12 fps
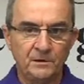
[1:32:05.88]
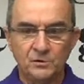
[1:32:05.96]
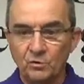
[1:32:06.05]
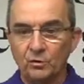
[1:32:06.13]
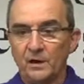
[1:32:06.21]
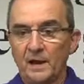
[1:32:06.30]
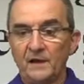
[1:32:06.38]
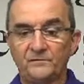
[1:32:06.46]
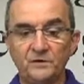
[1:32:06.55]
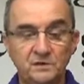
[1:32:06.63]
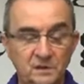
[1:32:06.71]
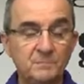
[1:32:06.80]
And you're going to have
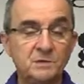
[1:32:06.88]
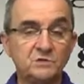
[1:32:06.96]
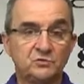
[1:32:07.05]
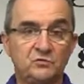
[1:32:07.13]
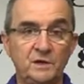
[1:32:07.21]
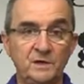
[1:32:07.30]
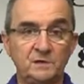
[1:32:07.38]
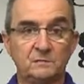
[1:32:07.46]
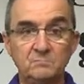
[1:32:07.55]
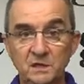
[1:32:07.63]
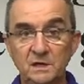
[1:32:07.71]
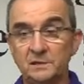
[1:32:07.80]
to demonstrate
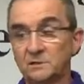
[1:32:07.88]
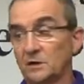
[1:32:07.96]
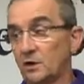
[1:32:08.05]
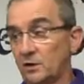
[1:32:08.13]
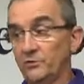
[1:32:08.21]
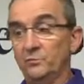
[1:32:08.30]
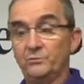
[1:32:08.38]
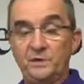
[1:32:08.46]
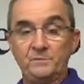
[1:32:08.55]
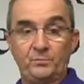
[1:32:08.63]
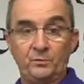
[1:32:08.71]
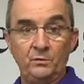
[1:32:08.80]
to me and to other
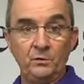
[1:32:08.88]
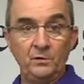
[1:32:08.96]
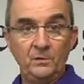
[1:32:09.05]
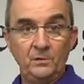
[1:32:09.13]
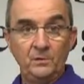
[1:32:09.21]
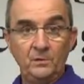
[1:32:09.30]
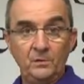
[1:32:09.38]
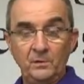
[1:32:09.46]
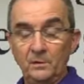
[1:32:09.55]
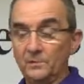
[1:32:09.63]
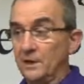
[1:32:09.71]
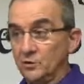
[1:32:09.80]
people
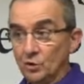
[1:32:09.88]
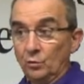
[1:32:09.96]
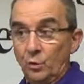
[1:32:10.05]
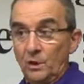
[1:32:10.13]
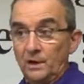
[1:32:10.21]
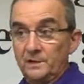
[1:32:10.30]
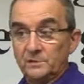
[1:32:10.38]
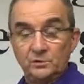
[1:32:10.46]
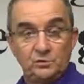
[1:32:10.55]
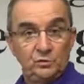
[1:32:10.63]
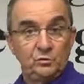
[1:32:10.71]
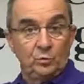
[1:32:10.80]
that you're willing
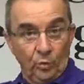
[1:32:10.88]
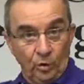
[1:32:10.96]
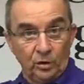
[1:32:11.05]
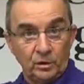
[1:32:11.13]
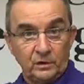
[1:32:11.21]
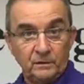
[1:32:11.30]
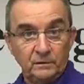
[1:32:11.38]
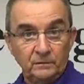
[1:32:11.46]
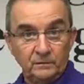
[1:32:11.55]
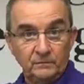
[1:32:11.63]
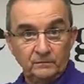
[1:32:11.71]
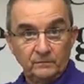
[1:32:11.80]
to do the work
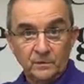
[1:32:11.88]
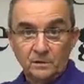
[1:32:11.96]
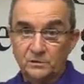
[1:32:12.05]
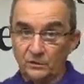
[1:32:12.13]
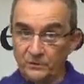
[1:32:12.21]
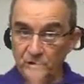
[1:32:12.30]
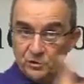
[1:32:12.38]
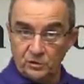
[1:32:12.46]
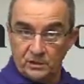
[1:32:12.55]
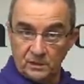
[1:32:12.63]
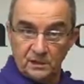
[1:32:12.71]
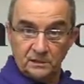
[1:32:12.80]
so that you
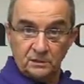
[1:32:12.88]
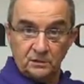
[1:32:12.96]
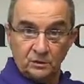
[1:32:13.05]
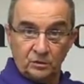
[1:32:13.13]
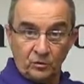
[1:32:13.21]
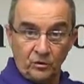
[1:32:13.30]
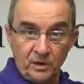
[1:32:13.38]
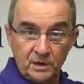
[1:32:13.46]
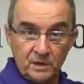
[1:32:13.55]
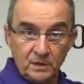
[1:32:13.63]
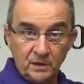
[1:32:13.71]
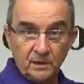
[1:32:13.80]
can get the
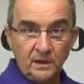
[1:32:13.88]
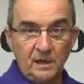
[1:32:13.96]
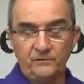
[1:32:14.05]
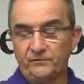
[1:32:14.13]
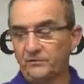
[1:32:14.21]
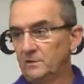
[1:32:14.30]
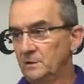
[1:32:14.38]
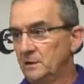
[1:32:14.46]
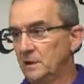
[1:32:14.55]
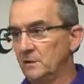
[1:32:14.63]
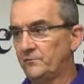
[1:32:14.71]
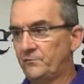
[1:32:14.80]
degree. If
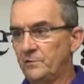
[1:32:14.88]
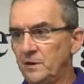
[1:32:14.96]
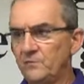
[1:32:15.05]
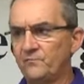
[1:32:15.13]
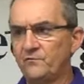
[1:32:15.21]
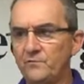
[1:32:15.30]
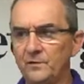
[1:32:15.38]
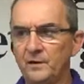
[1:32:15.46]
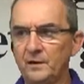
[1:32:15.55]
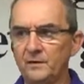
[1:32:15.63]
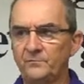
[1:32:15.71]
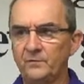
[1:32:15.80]
if if
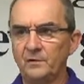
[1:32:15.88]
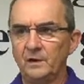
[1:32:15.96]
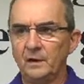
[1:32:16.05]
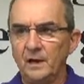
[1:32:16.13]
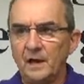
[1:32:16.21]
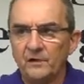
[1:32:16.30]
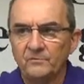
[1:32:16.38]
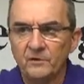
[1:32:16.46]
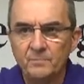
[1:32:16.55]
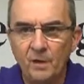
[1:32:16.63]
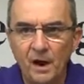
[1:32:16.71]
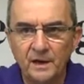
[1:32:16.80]
if
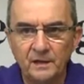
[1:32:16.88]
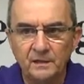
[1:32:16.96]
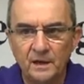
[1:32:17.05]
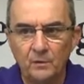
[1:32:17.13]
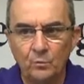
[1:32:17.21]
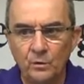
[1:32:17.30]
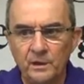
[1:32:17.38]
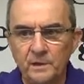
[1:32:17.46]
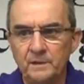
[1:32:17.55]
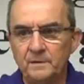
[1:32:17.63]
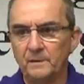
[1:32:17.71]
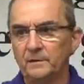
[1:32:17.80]
everybody that
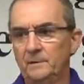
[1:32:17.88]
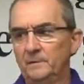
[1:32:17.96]
we